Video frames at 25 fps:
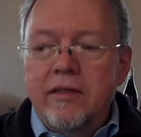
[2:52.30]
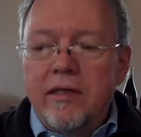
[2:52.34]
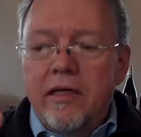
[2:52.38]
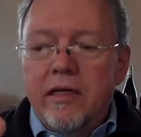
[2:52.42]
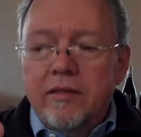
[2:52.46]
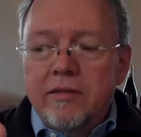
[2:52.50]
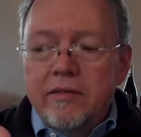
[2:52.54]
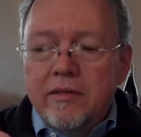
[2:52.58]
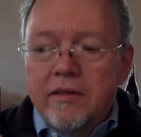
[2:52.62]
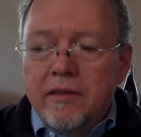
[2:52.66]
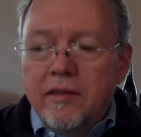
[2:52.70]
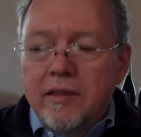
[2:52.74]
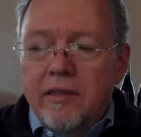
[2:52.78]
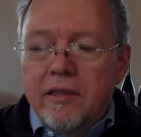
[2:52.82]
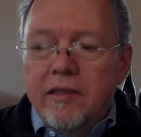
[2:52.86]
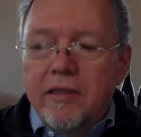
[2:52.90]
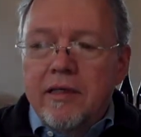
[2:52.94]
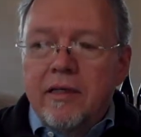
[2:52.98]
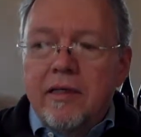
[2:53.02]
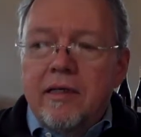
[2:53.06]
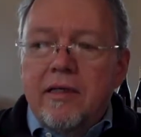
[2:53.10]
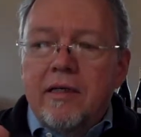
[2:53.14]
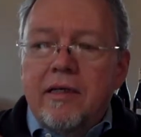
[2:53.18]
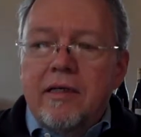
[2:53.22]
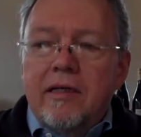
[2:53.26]
Yeah.
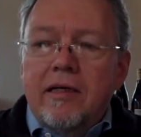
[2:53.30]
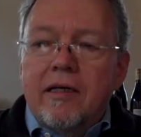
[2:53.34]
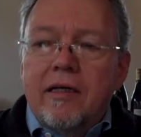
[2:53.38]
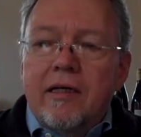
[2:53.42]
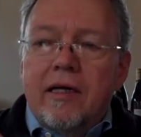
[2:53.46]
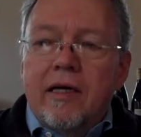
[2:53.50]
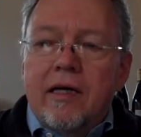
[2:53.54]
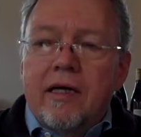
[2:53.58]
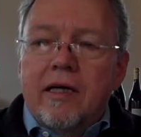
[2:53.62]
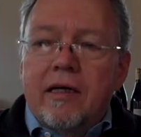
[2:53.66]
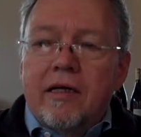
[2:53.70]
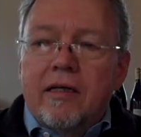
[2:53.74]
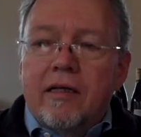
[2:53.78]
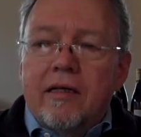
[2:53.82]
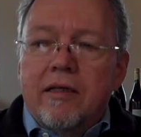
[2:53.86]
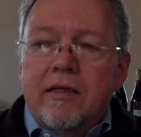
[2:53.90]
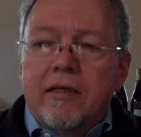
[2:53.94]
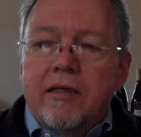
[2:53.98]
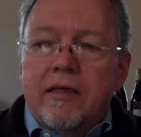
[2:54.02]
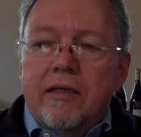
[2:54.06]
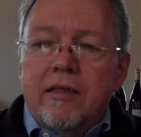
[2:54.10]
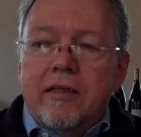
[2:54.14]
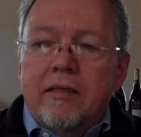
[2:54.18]
And